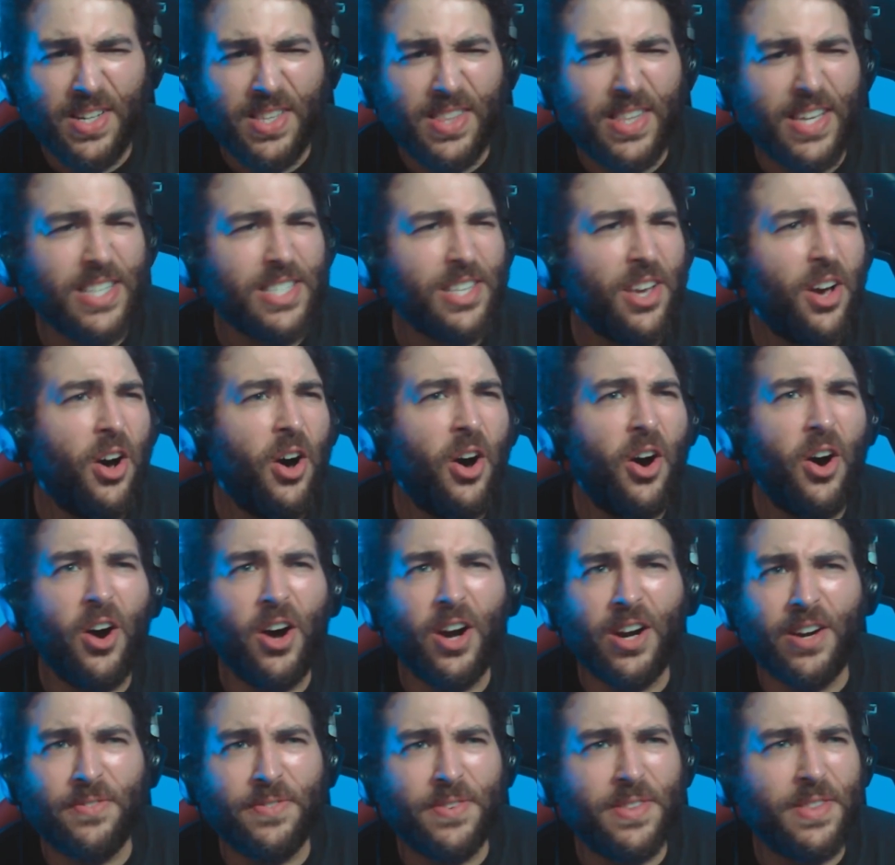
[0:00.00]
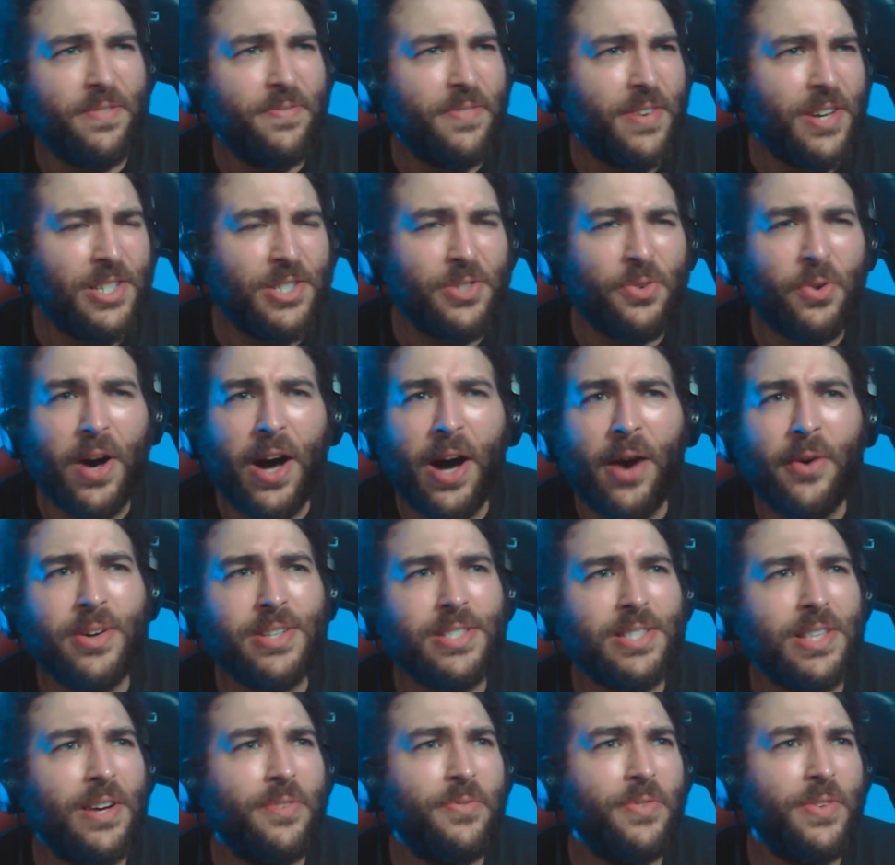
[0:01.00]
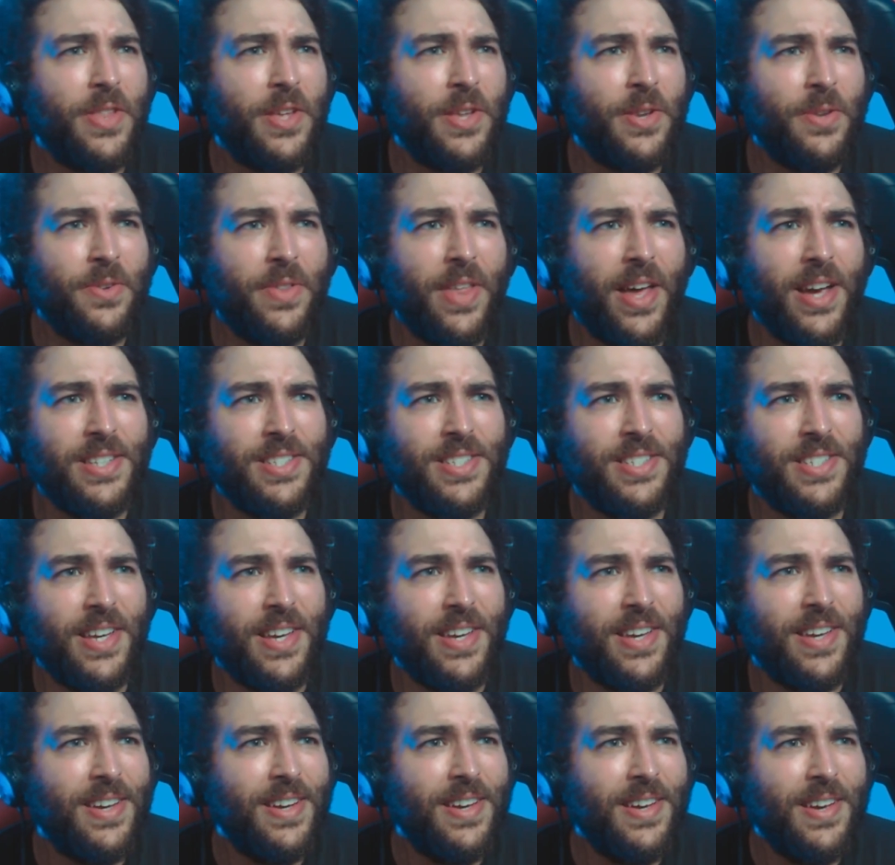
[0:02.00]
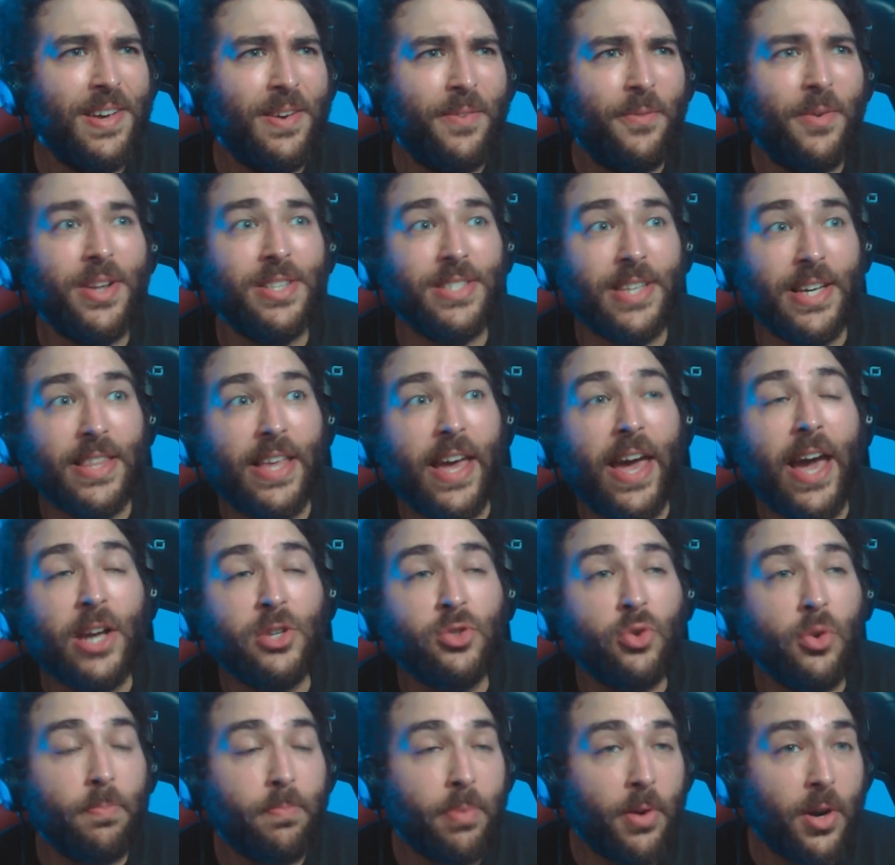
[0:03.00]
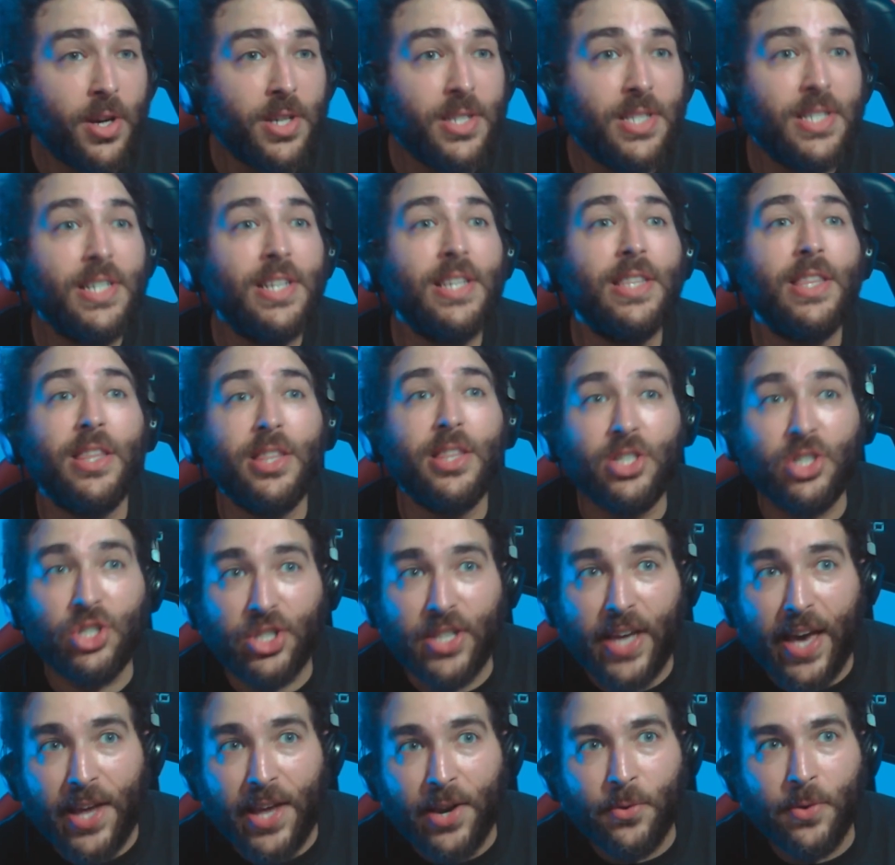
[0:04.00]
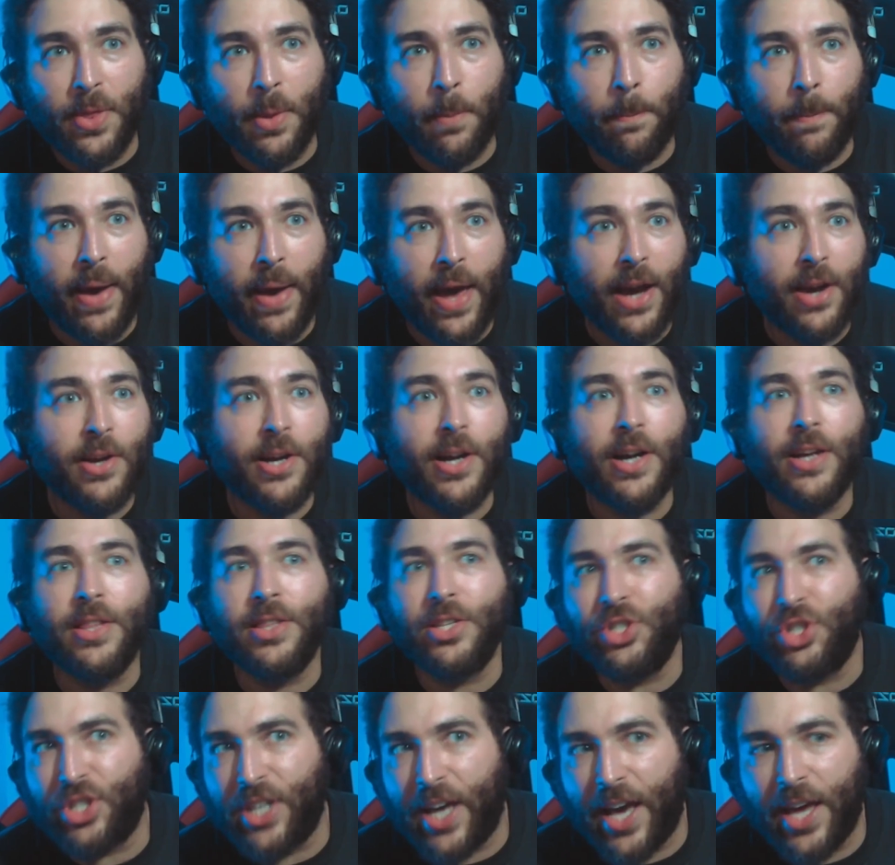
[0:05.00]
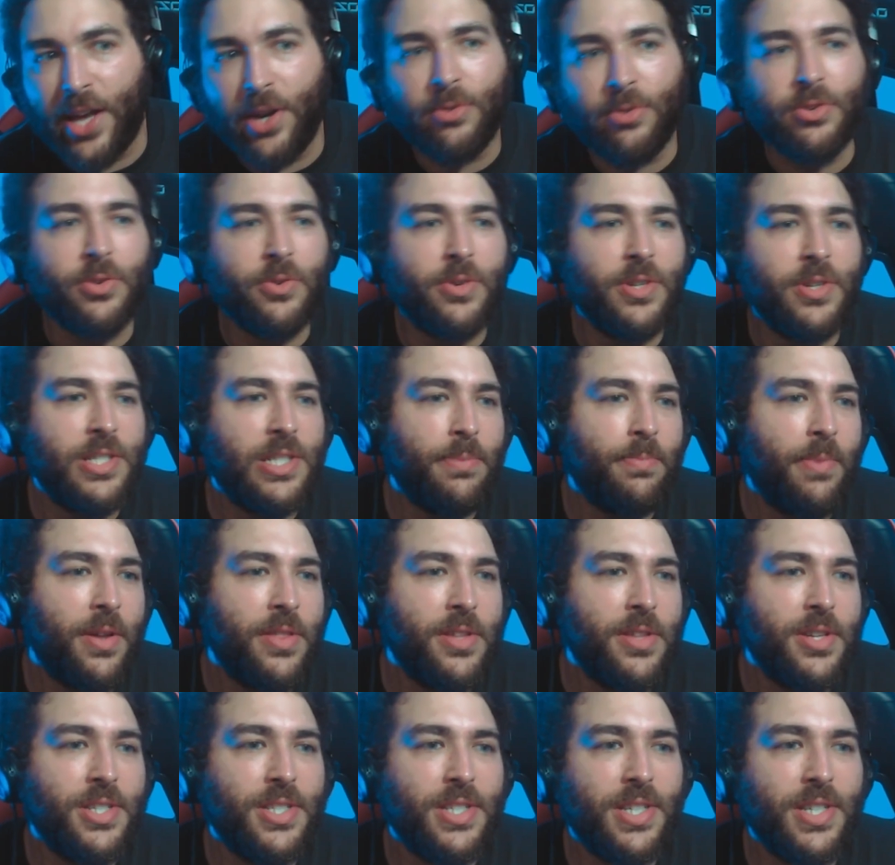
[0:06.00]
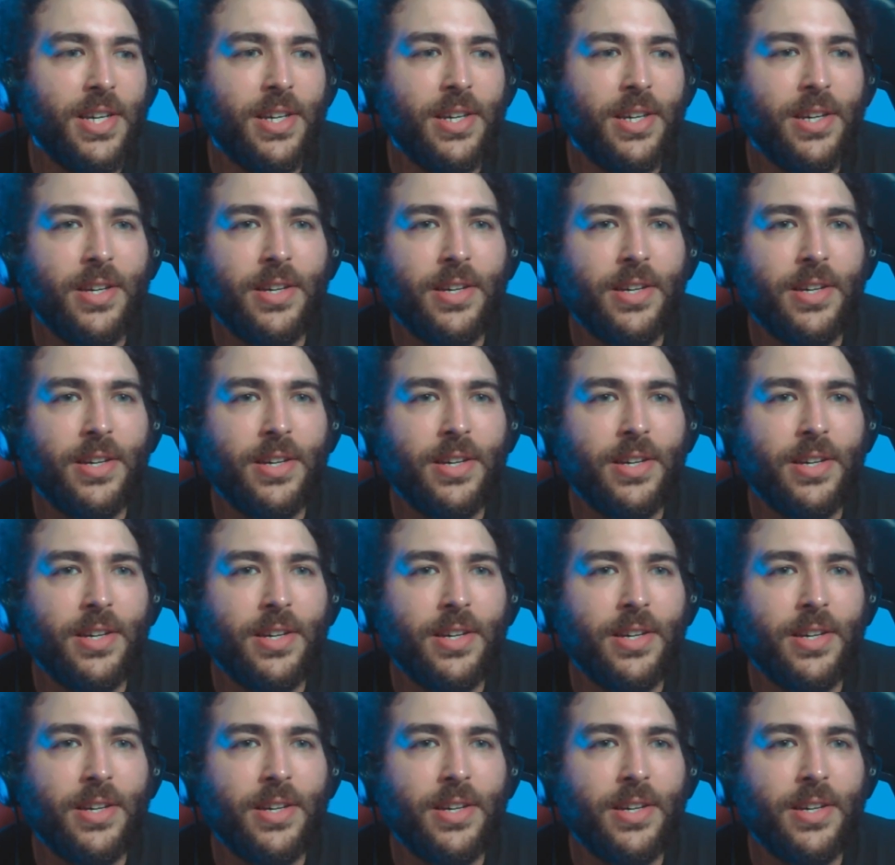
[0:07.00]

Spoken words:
It's hard for the visual. I always love when they do that shit. When it's like the actual person and then the shadow in the background, the shadow doing some other shit.